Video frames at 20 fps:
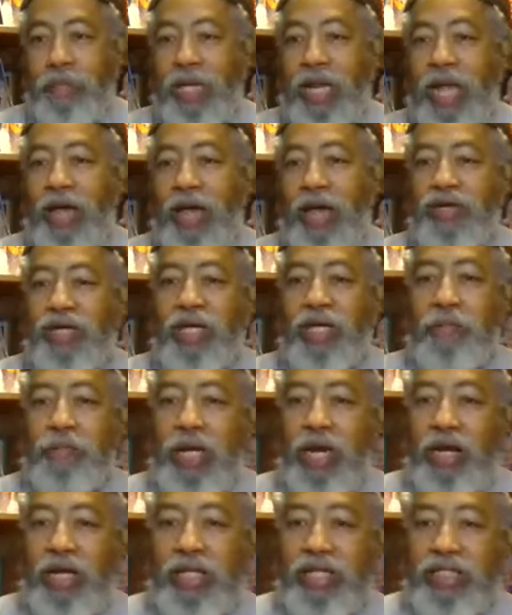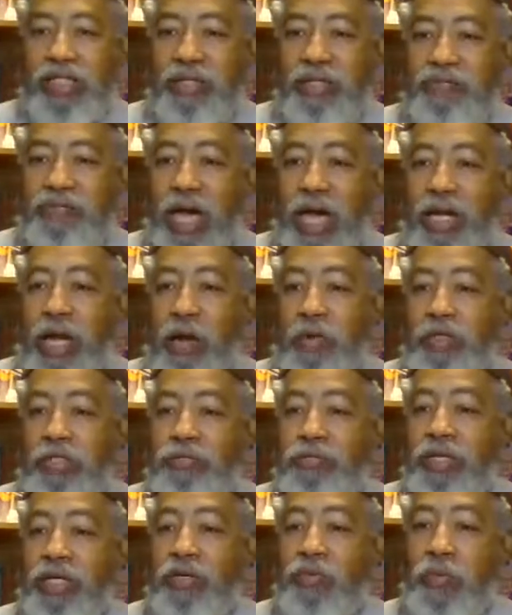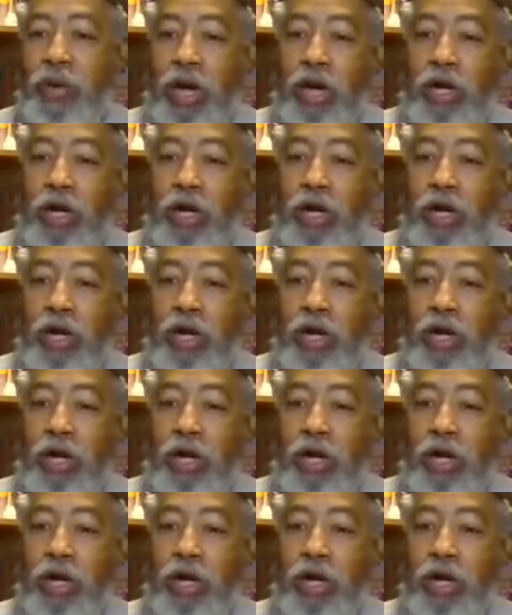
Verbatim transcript: but African Americans have not always been